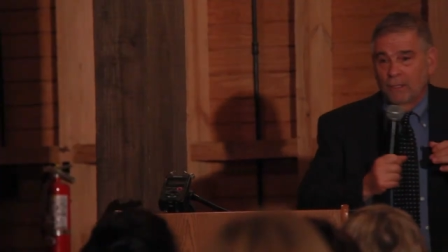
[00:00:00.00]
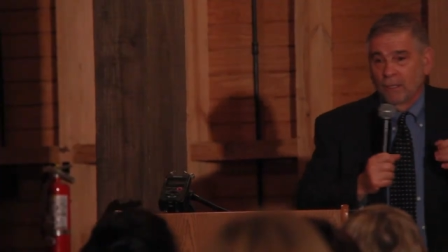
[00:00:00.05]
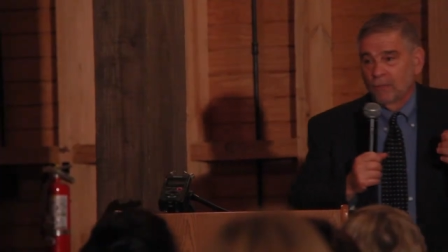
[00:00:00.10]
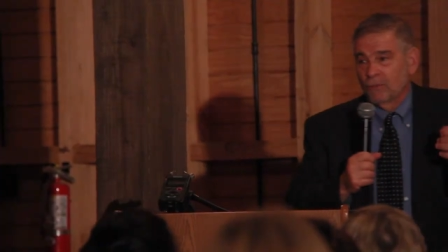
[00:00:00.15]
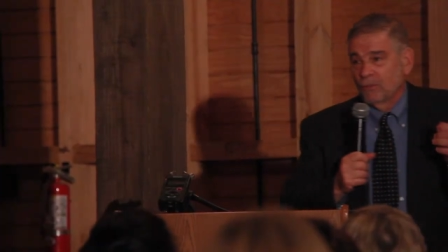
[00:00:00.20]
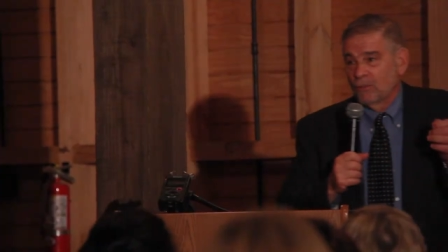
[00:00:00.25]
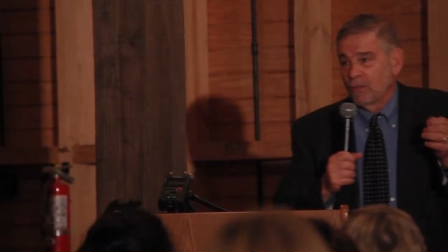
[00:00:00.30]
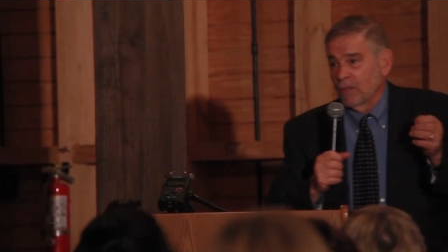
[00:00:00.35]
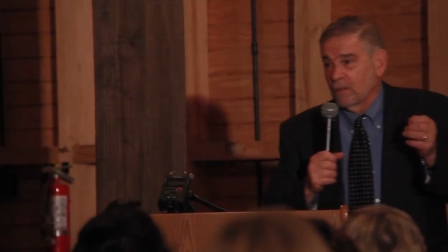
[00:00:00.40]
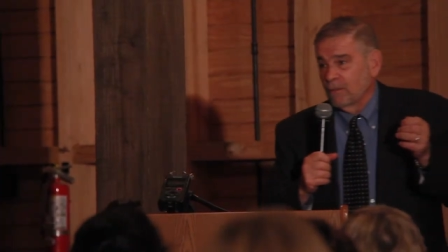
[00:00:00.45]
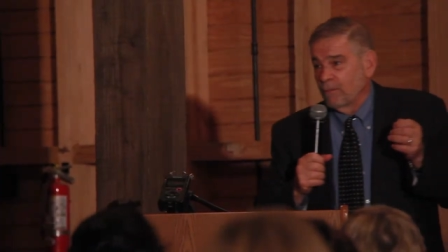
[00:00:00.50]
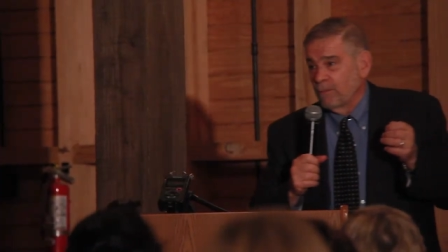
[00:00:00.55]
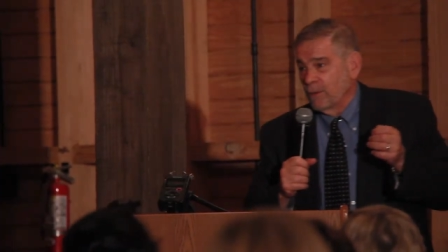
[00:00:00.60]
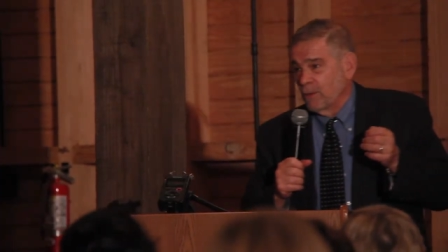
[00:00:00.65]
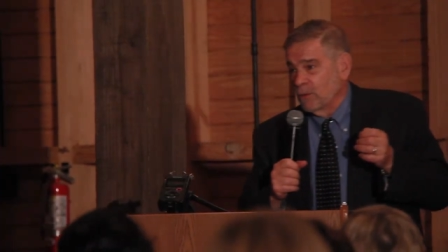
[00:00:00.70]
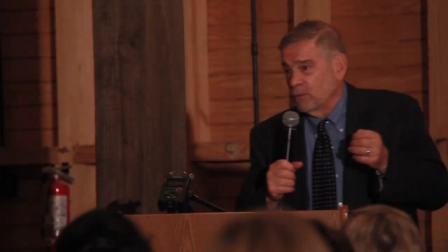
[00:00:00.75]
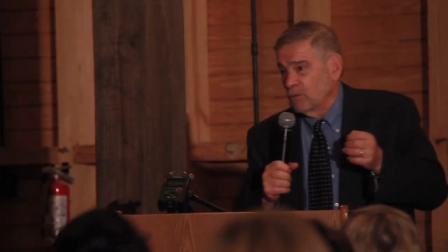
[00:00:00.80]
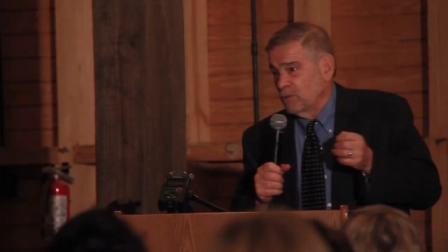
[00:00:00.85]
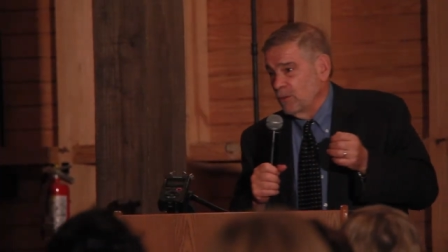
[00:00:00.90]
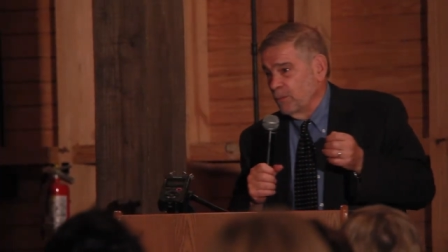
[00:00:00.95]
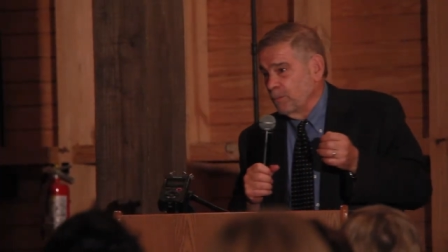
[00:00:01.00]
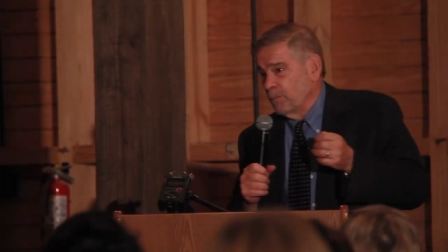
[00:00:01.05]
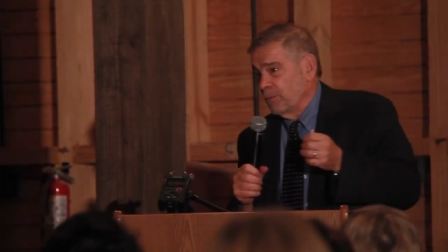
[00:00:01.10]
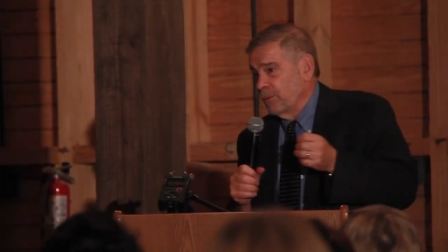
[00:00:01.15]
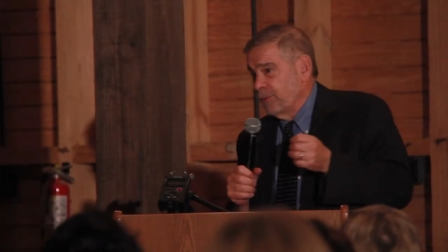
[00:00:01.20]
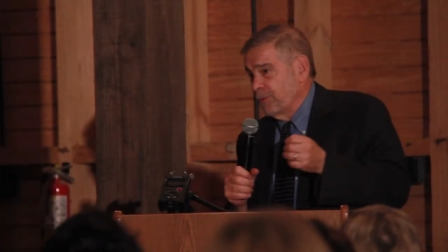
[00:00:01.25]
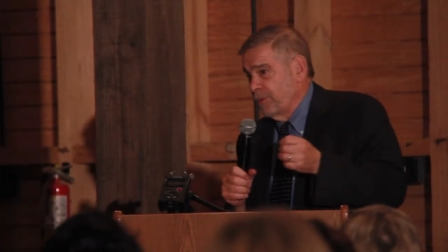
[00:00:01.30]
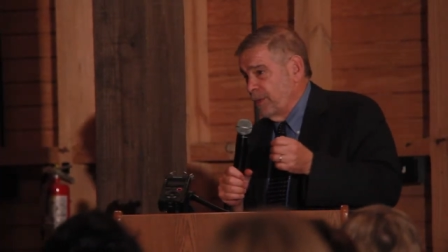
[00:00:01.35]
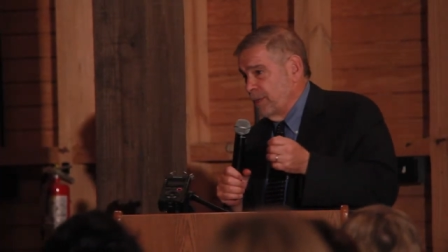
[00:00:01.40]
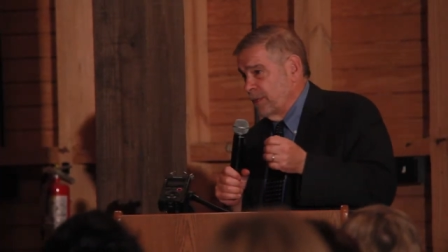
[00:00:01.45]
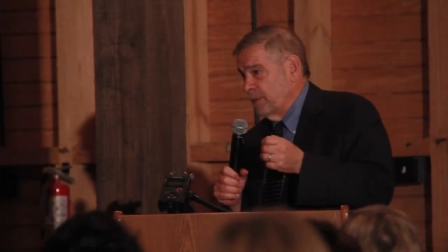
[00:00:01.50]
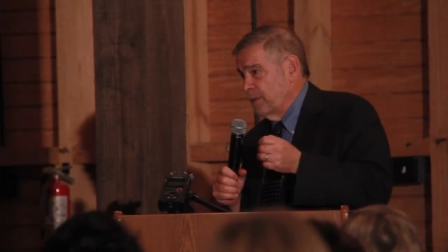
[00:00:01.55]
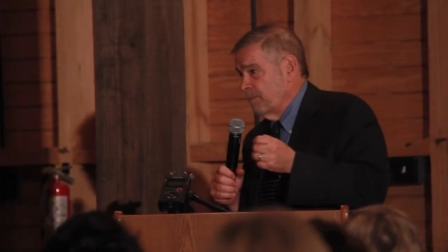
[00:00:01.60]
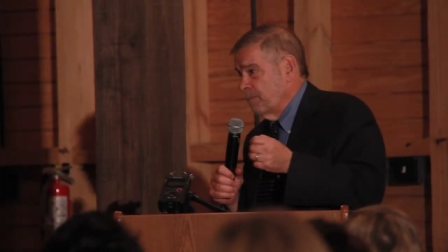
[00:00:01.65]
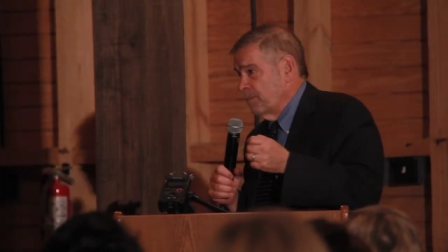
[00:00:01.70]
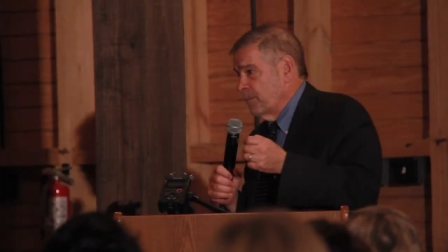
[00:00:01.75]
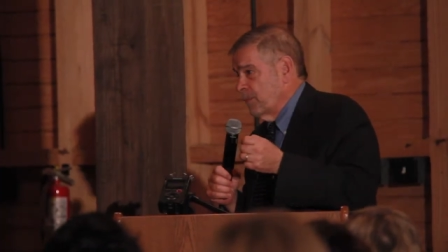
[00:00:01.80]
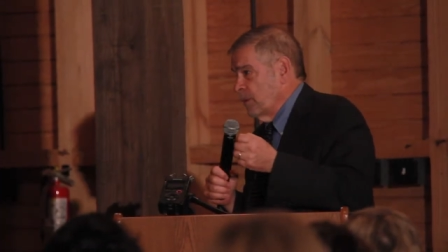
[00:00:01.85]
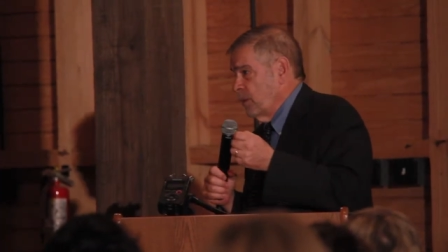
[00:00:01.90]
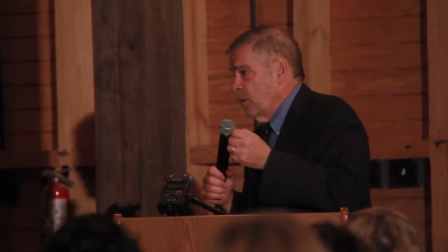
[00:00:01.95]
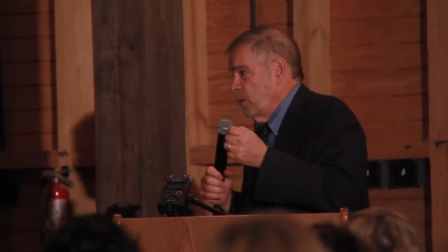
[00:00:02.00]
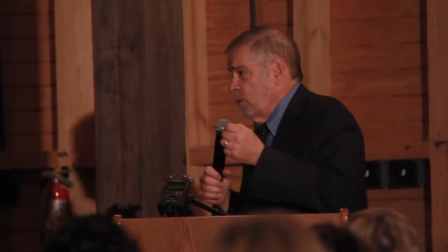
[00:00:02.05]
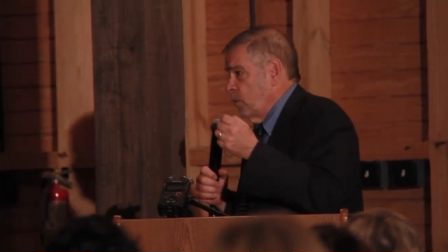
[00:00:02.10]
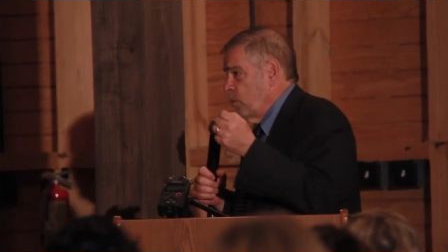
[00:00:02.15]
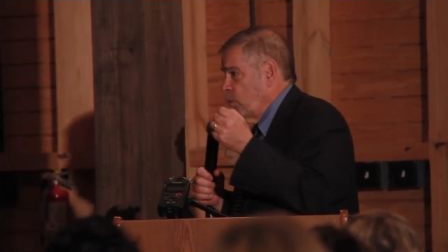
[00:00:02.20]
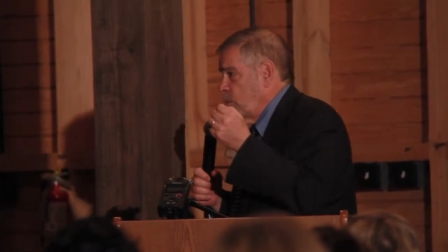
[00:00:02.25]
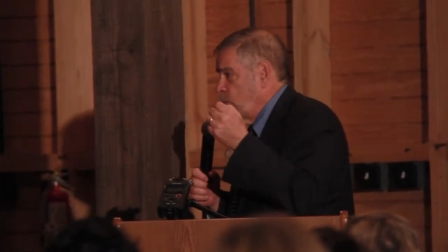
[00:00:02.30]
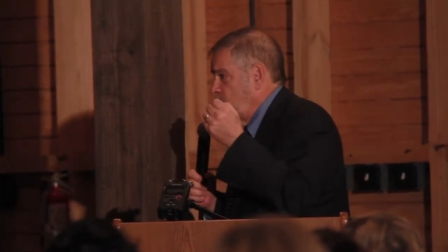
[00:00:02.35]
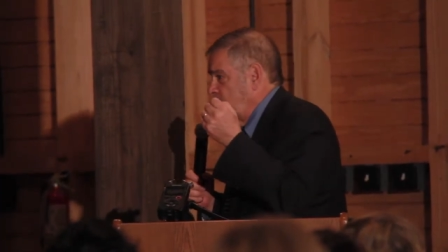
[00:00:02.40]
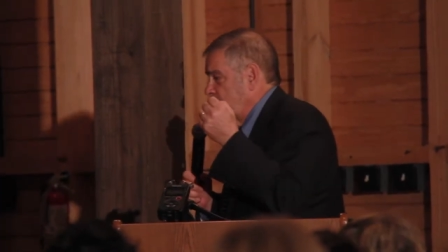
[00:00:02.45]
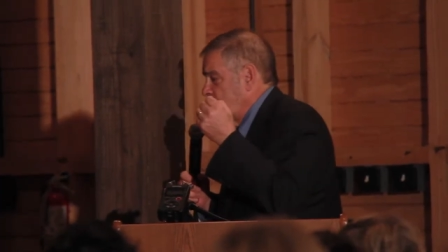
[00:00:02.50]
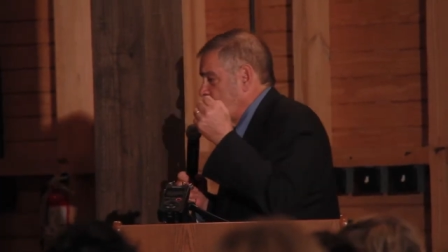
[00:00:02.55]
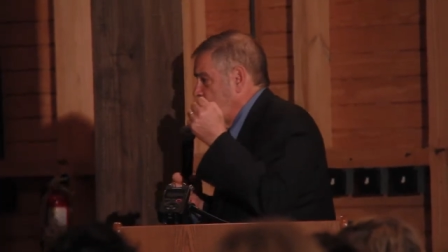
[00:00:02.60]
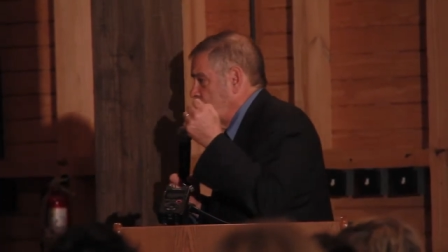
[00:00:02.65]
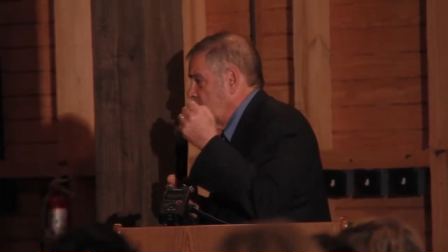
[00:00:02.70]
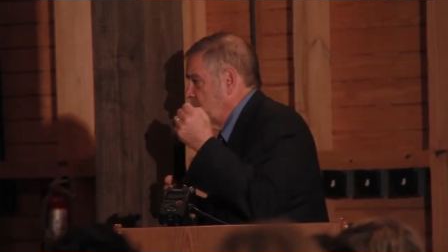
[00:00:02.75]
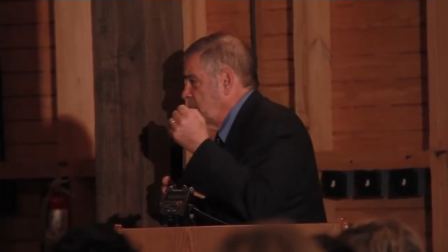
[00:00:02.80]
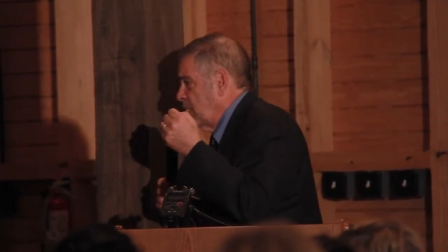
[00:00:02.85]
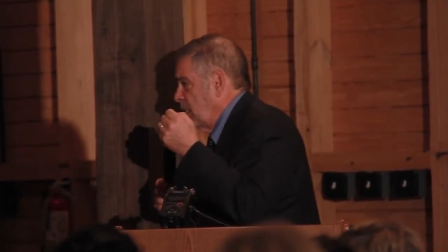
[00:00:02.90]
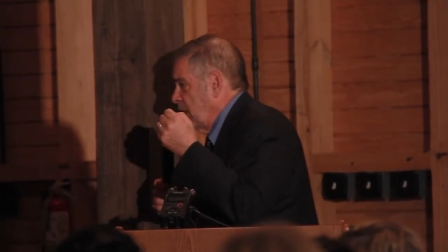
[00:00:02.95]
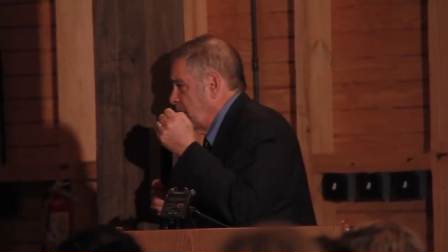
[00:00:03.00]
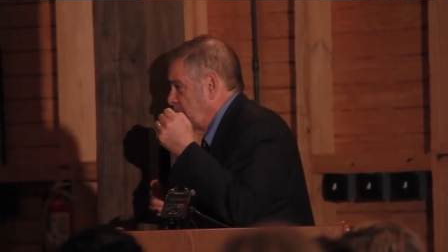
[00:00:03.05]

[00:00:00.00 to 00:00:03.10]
let's take a very simple thing. What would